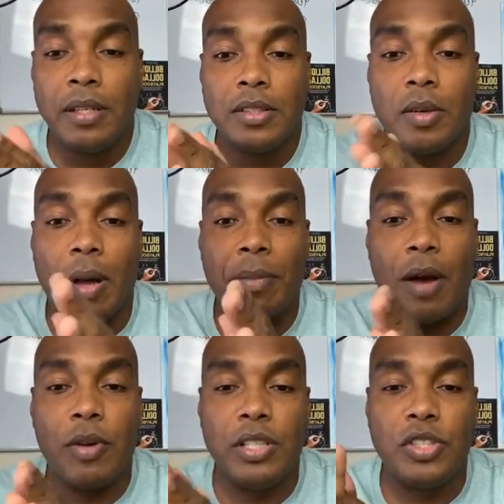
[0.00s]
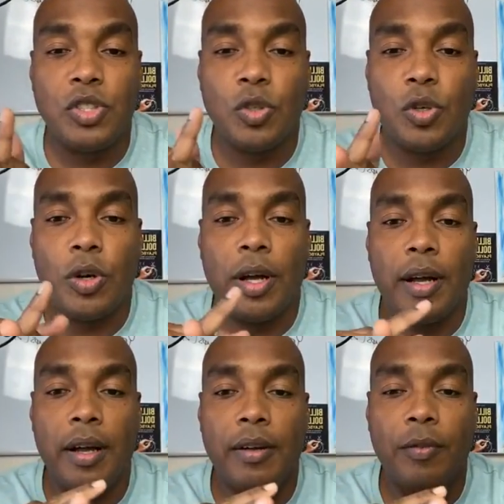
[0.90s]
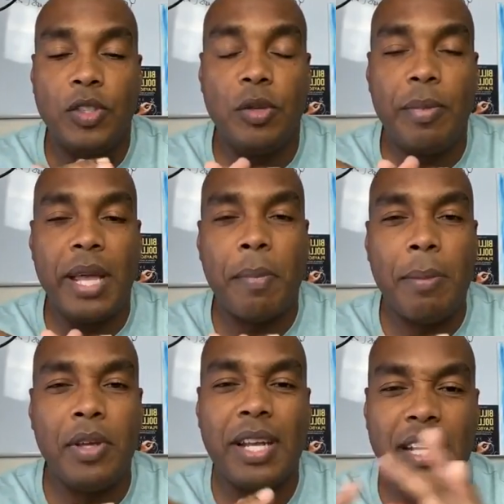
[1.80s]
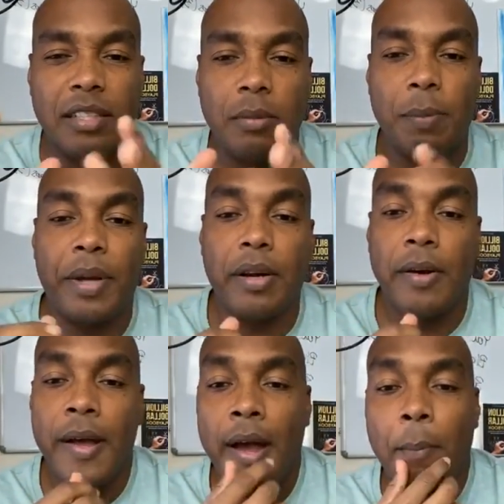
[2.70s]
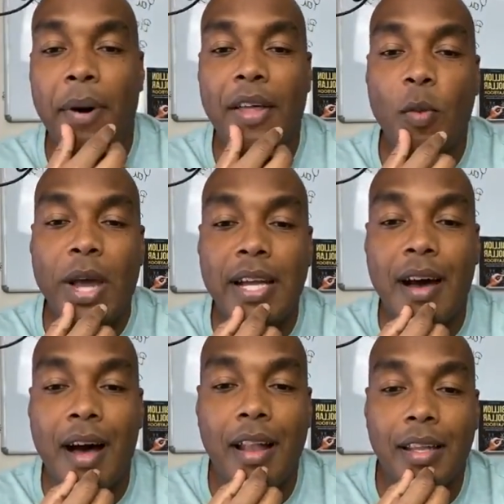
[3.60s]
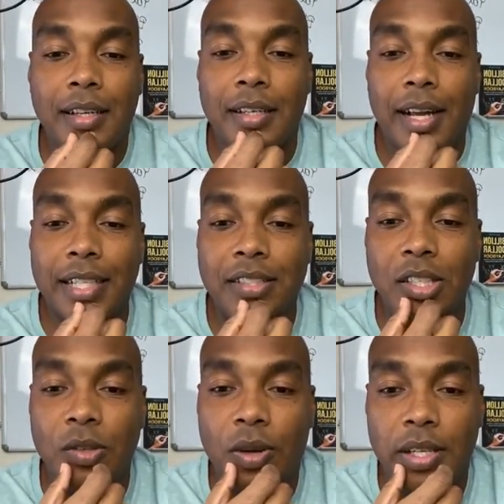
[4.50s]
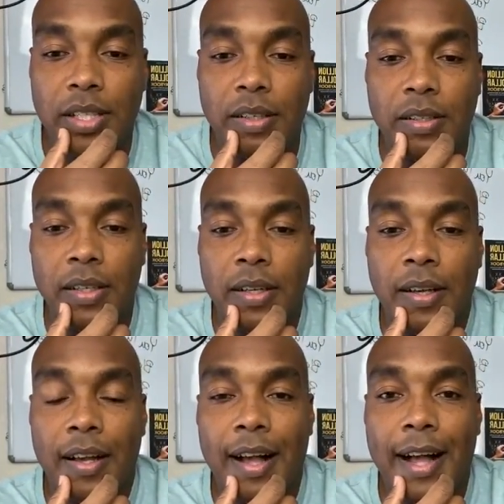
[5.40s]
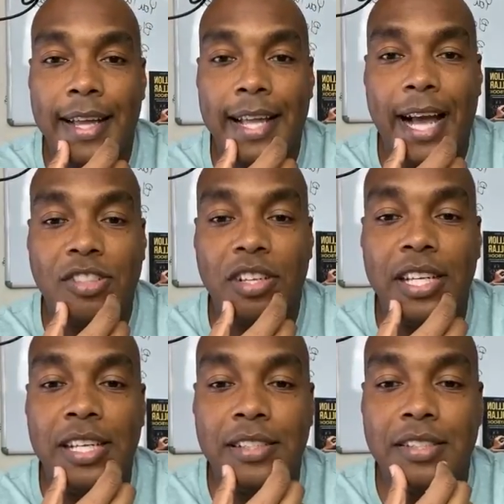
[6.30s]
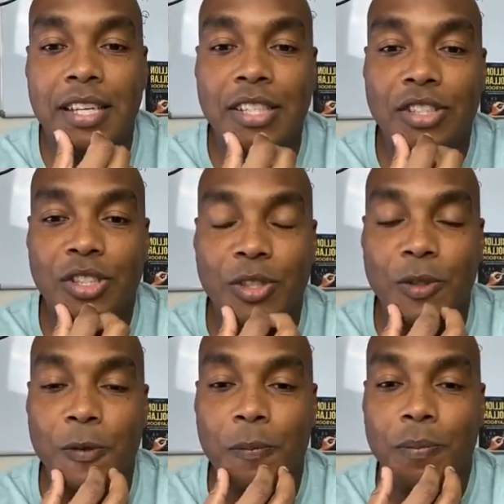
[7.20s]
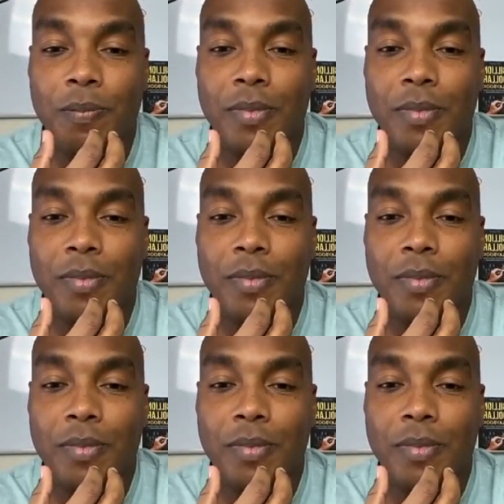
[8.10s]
So I'm not really sure of what you mean. Maybe you can ask it a little bit better. By the way, Colin, I see you're on here. I actually sent you,